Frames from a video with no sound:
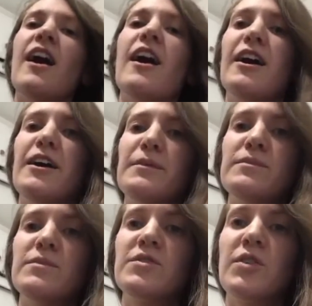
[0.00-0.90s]

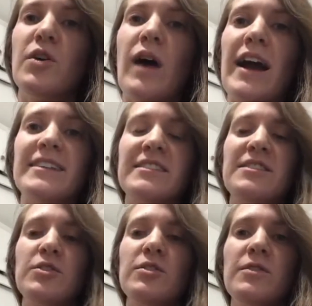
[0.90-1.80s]
Um, so I
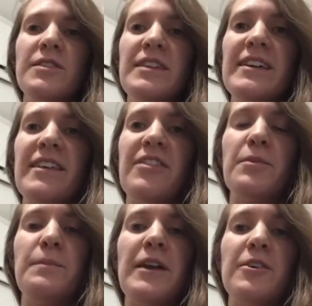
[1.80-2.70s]
still think that
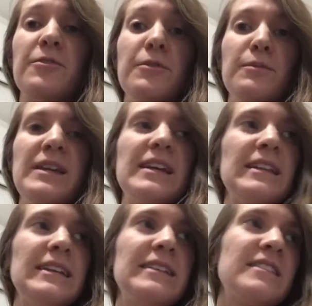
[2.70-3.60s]
they're better for me,
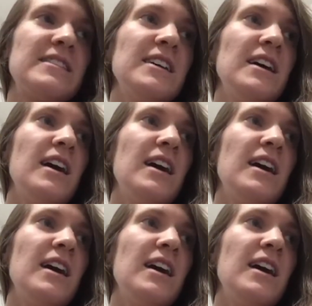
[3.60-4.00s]
at least,